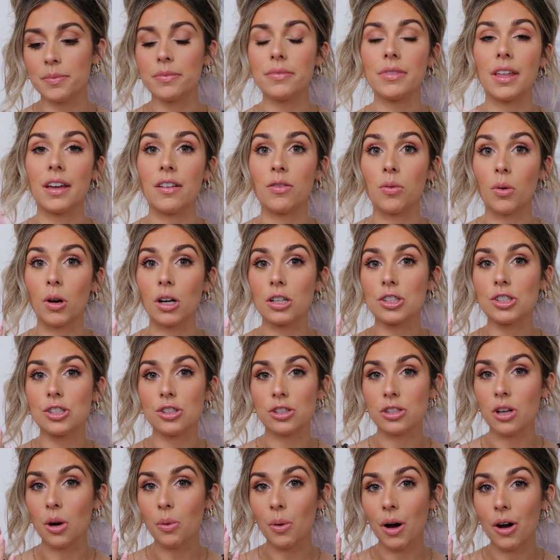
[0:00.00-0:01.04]
They've worked
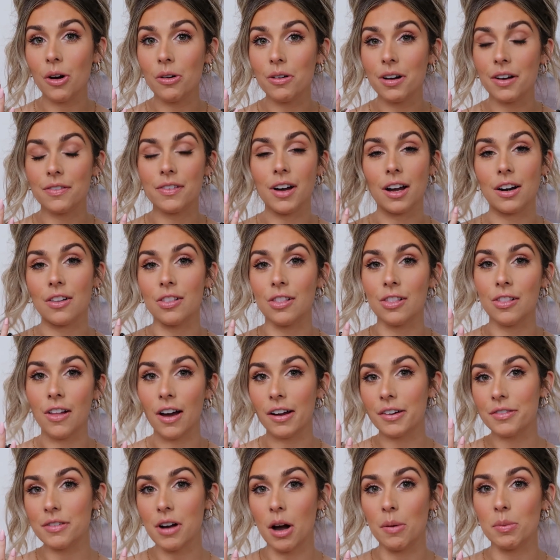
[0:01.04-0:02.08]
so well. I've gotten a
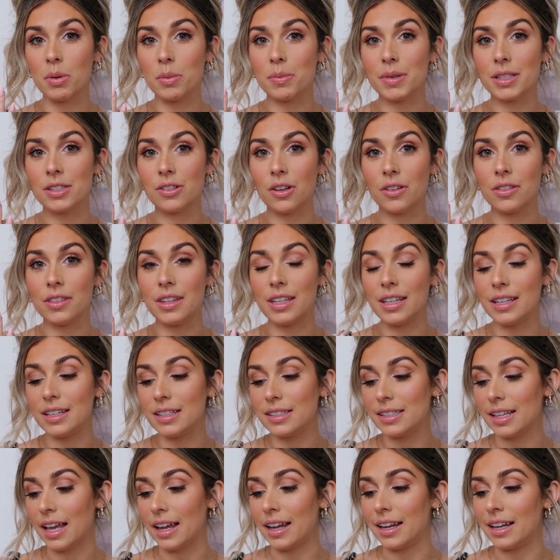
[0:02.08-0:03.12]
lot of compliments on
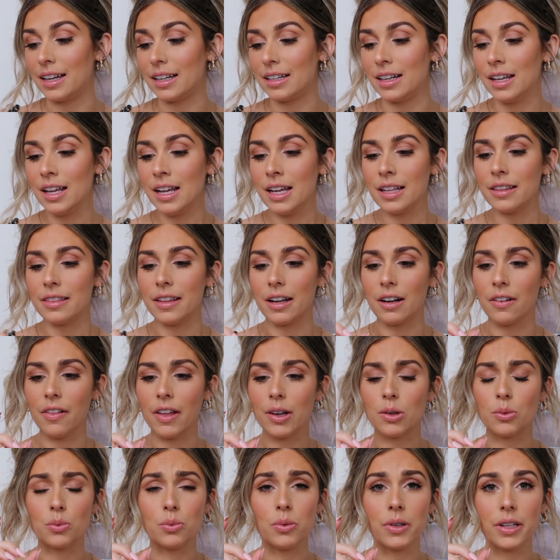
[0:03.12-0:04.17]
these, and they're
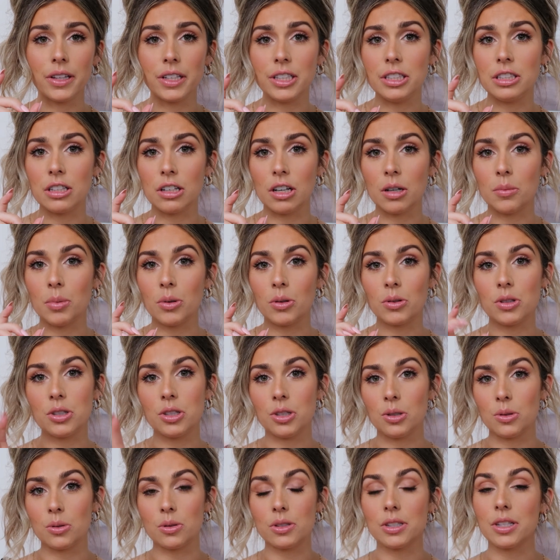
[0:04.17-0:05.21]
like really durable
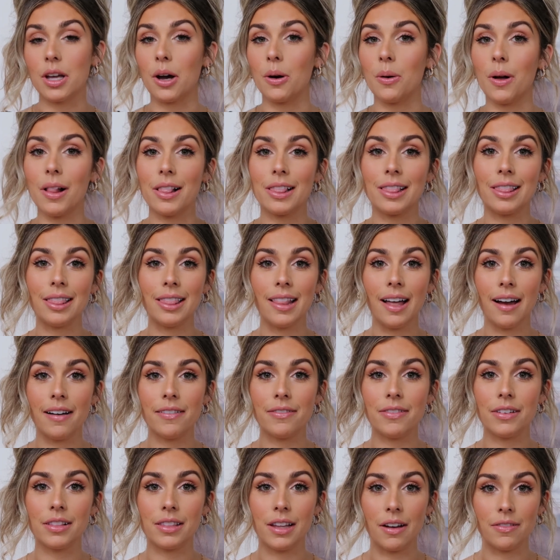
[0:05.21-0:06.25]
too. So
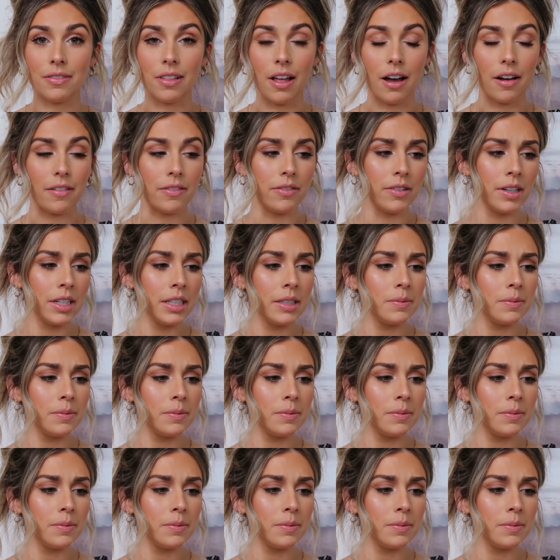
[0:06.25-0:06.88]
love, love, love.